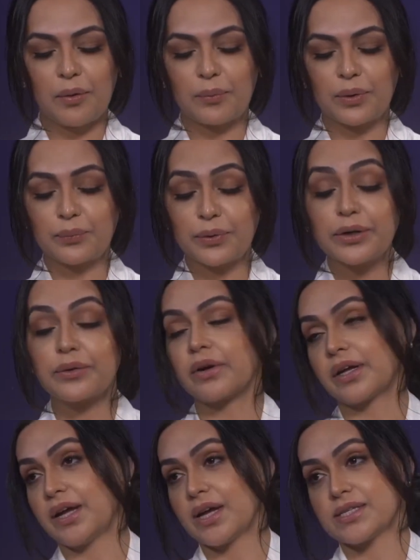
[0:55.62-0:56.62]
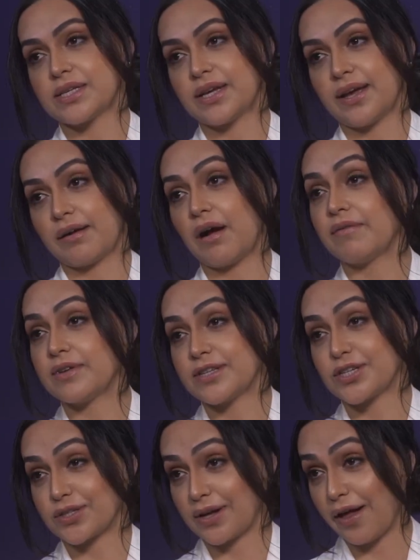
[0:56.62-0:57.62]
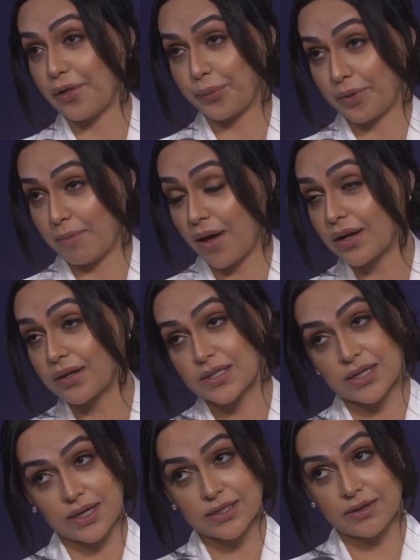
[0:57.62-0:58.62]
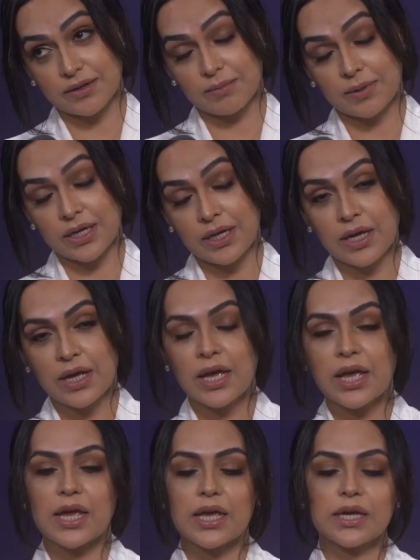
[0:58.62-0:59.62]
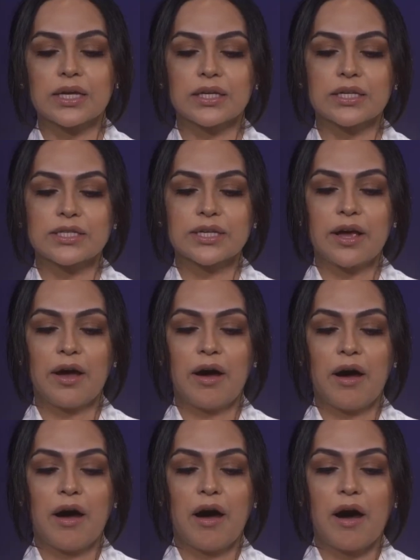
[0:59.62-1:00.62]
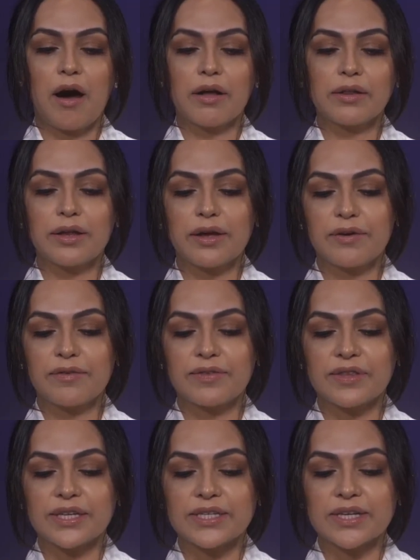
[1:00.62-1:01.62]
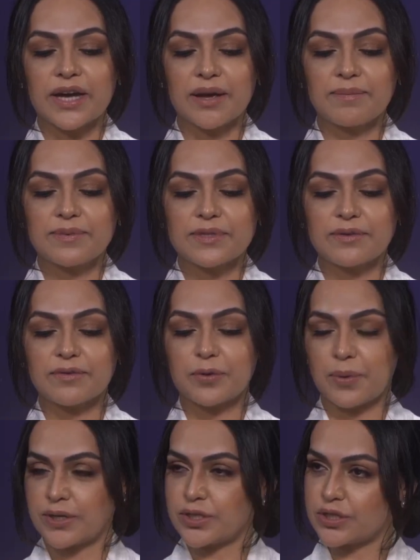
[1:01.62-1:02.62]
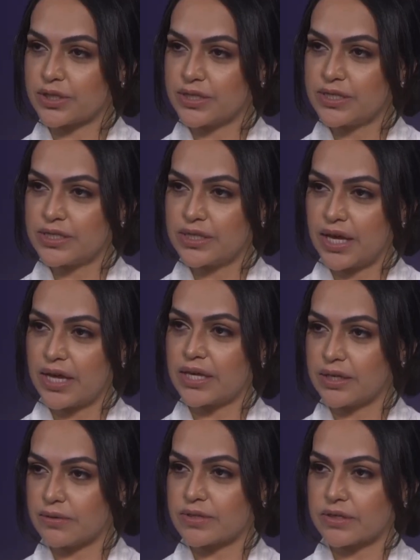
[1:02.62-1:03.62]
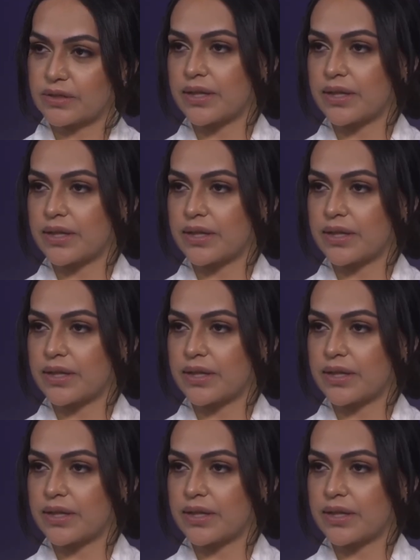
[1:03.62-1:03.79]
What we're organizing at Conversation Health, the medical taxonomy, is all of the types of questions a user,